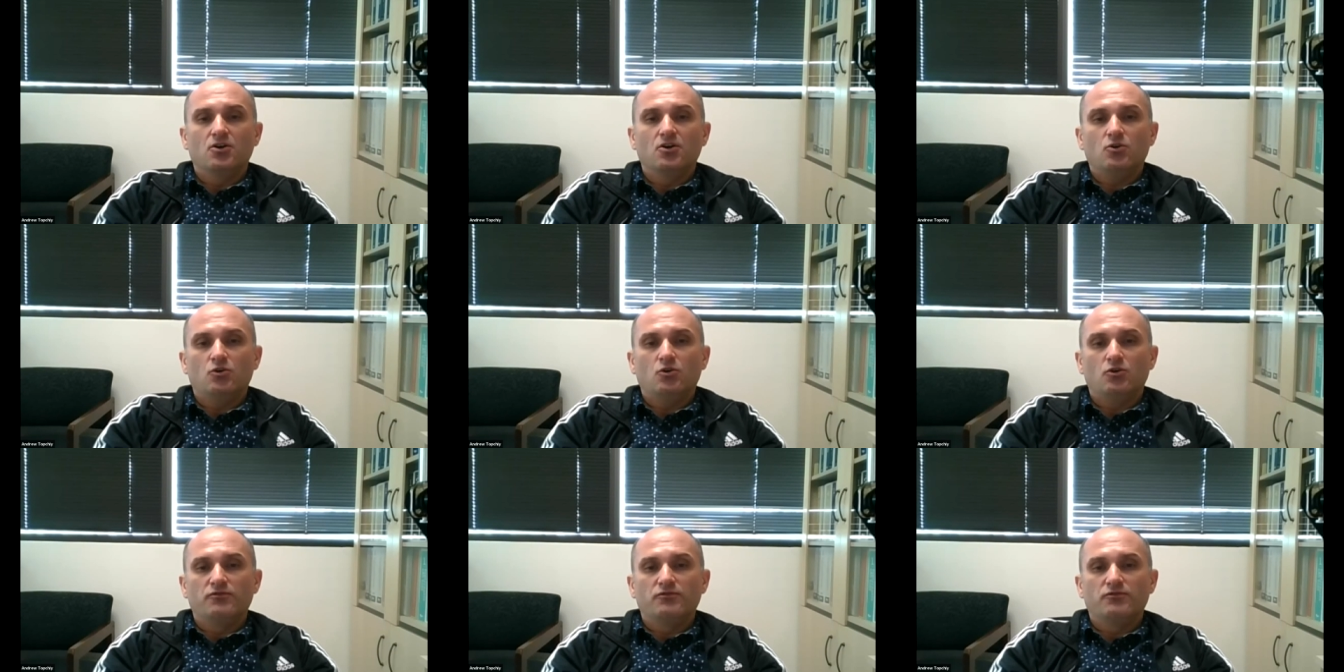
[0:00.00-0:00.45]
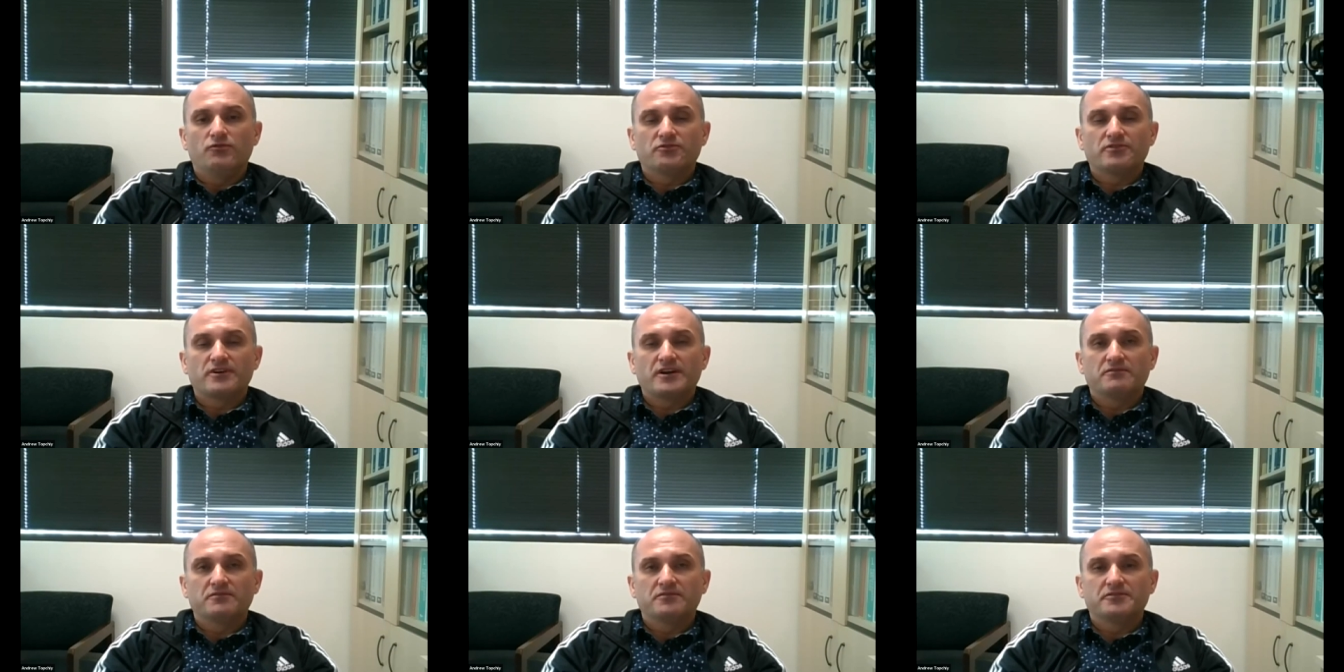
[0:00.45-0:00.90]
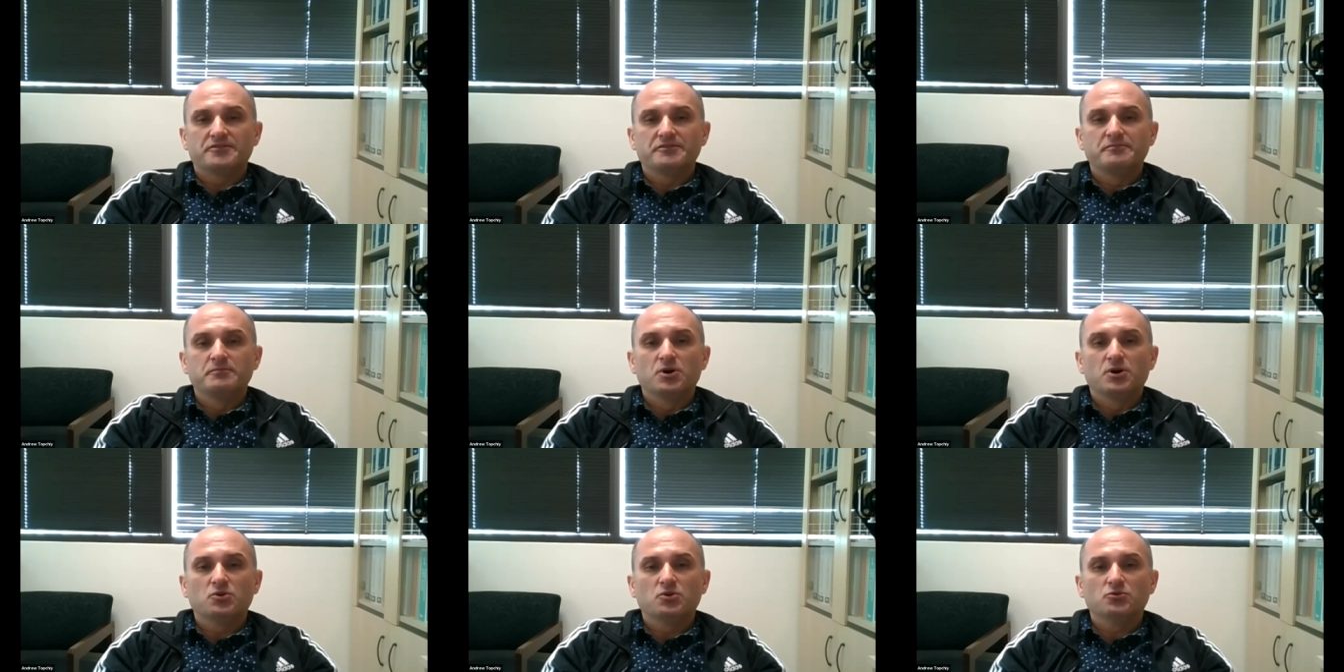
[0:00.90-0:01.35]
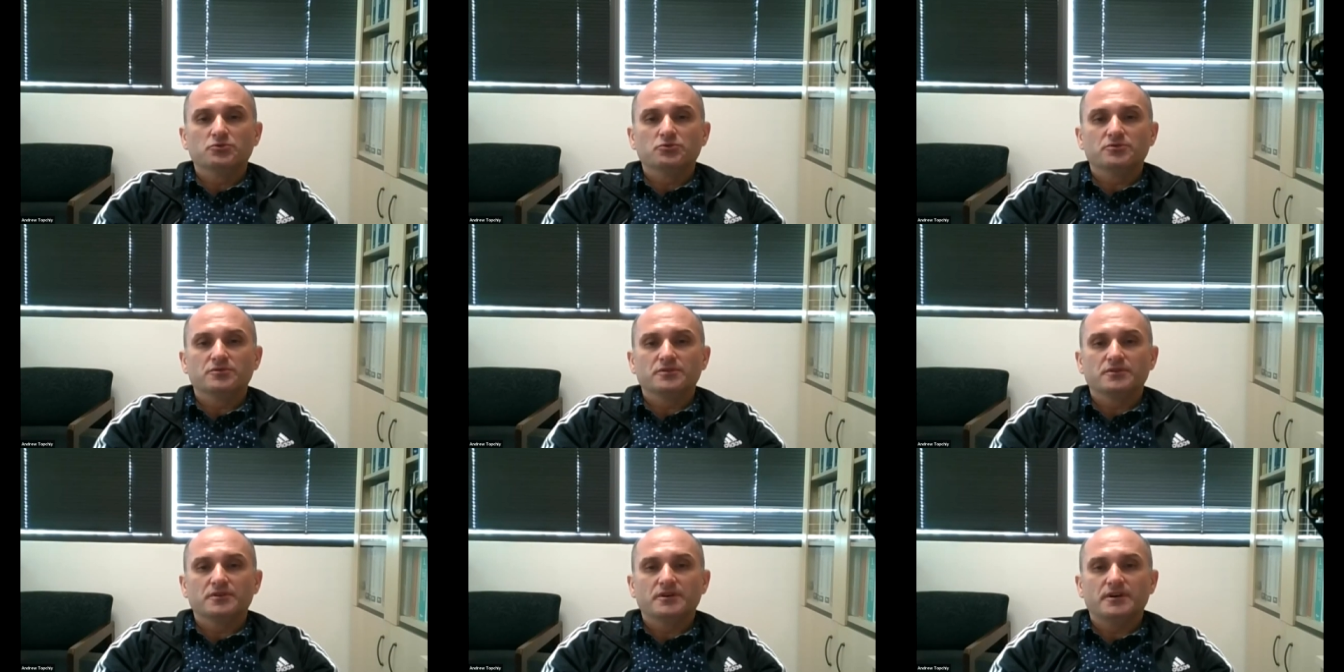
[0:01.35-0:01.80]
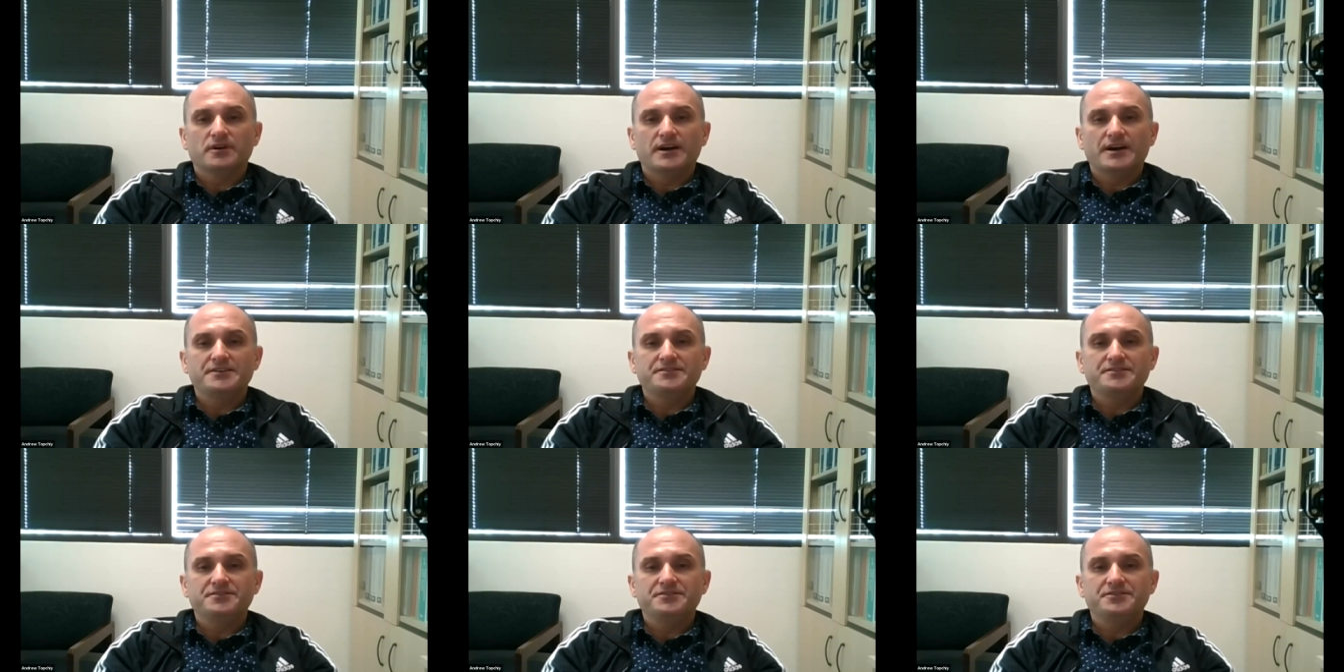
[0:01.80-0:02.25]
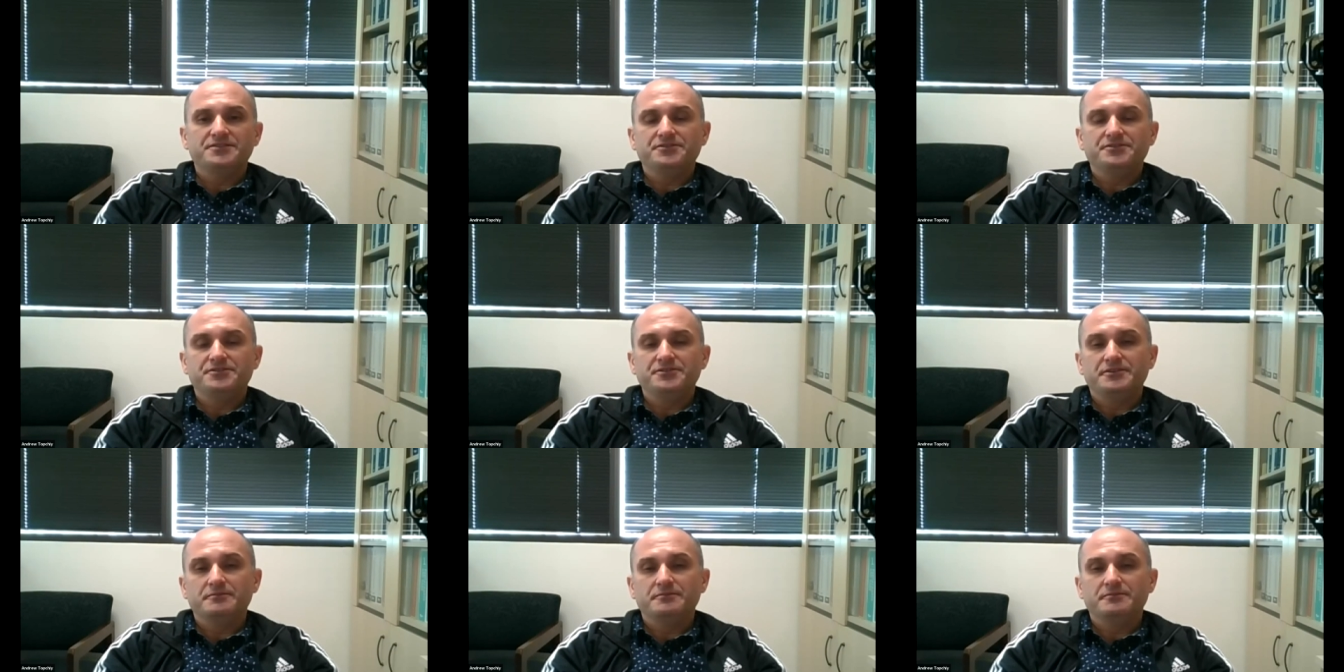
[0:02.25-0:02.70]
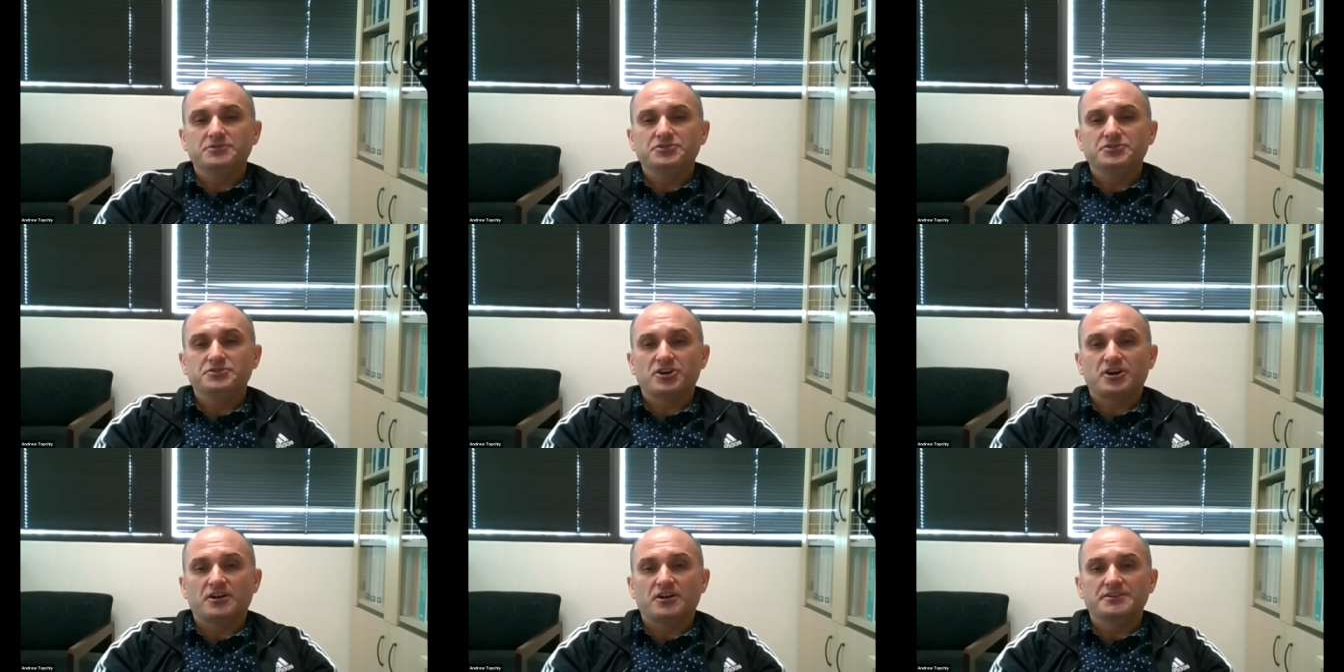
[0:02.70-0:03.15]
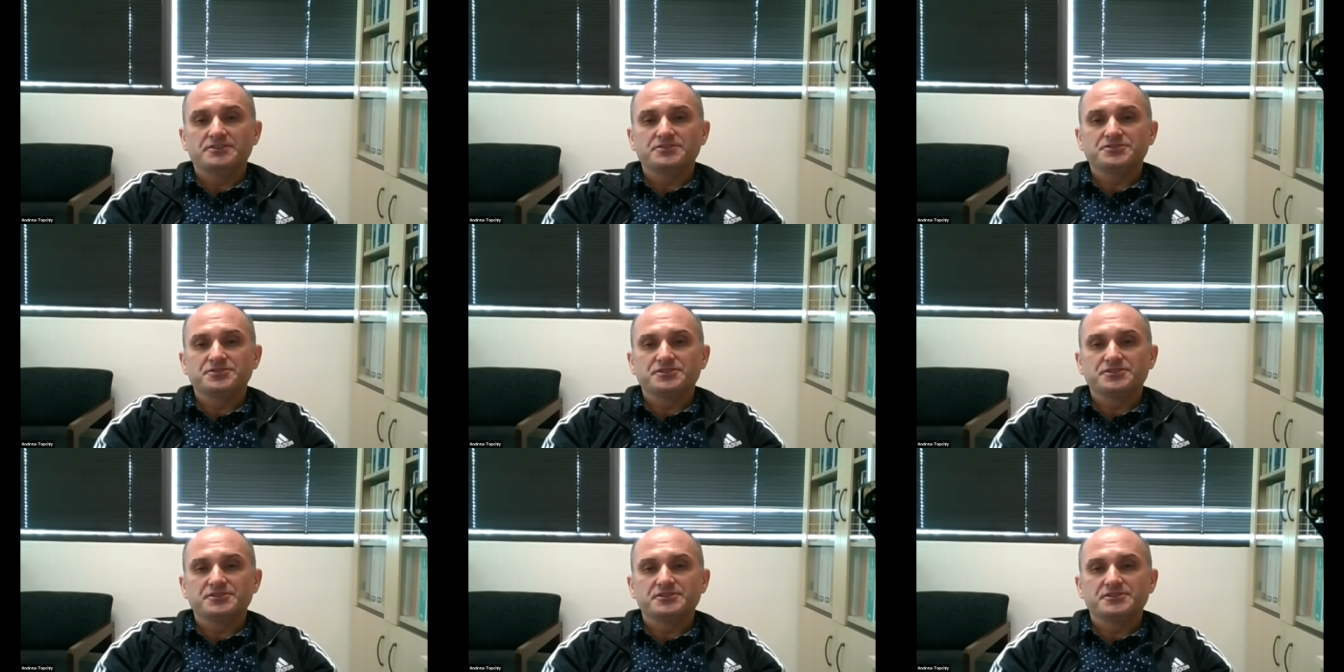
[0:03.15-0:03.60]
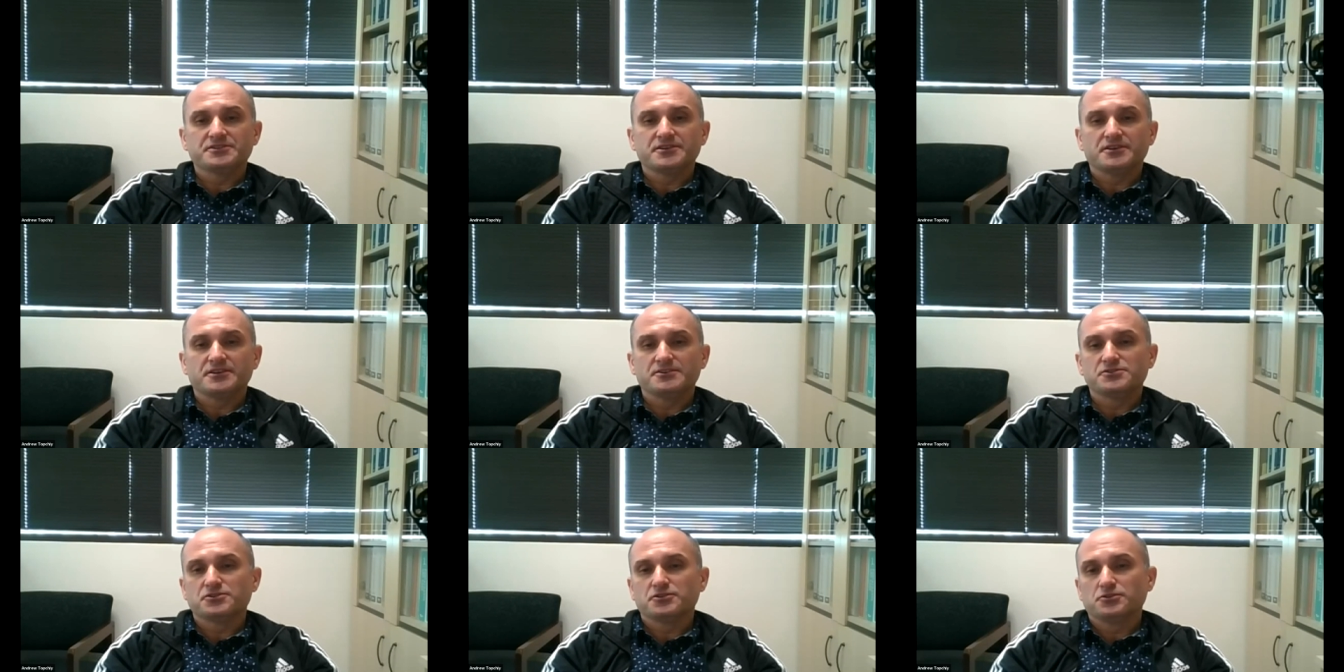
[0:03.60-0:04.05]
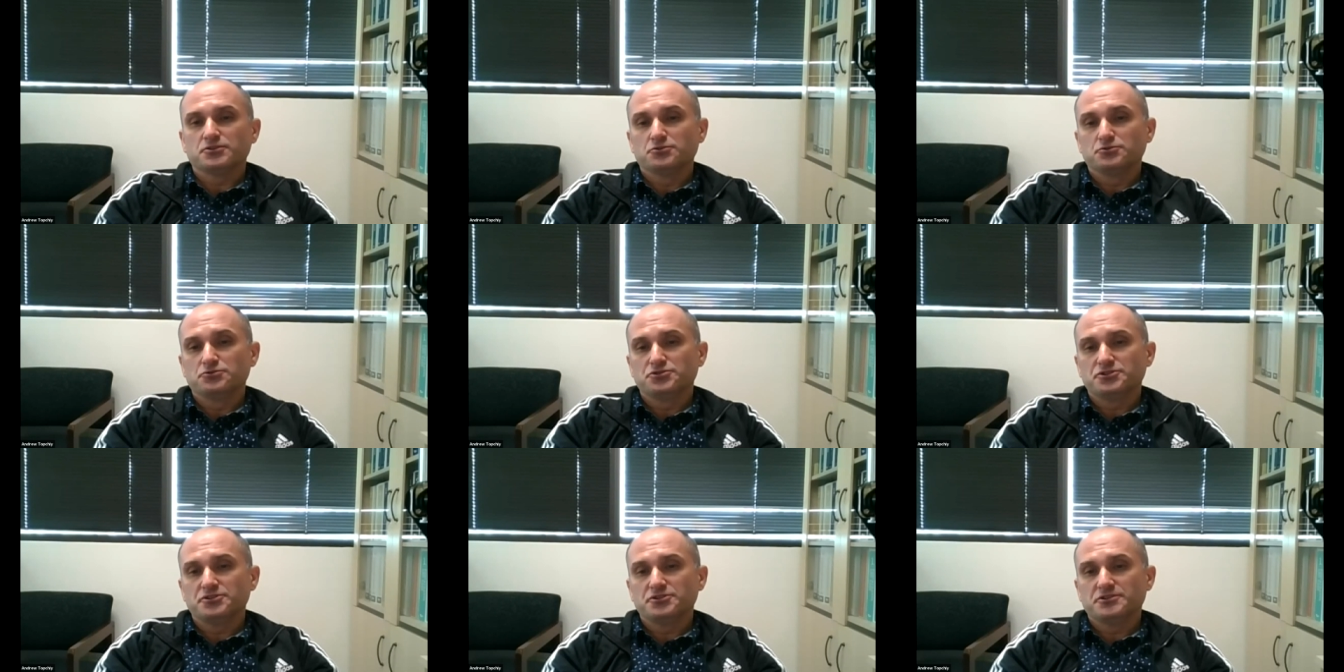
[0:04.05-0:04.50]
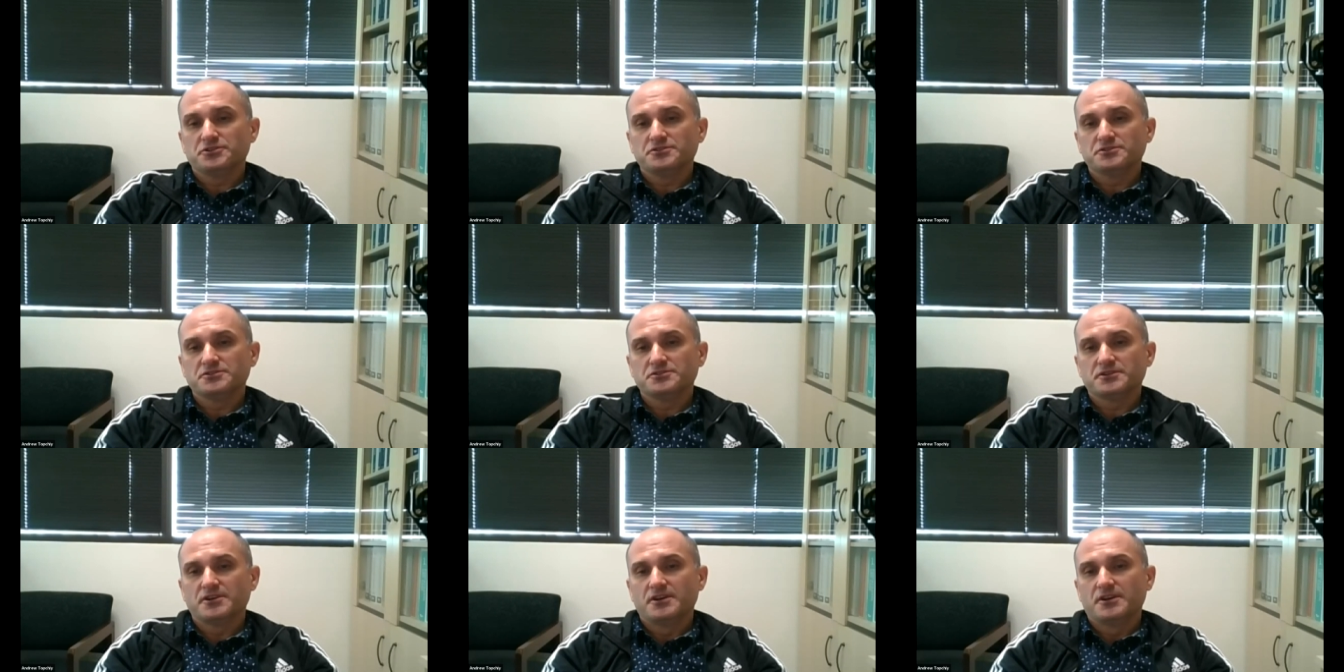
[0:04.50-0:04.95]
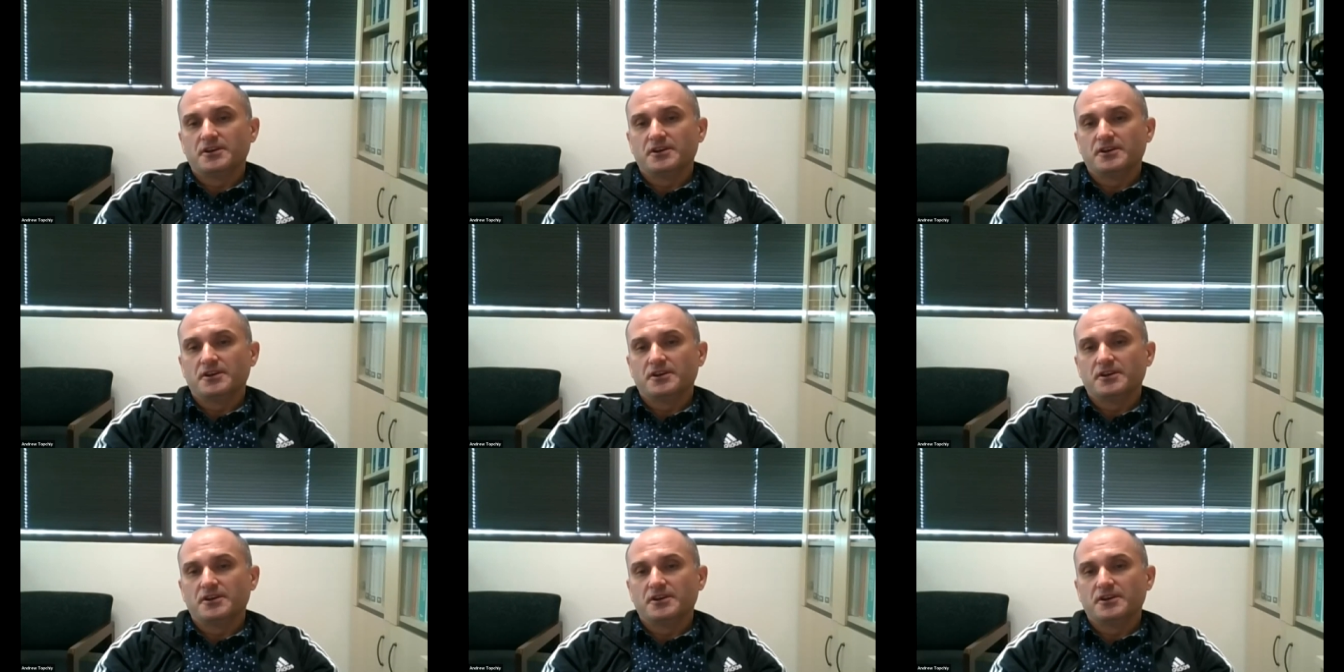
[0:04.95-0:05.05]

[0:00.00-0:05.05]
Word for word: or Forever Remote. IT team challenges and solutions,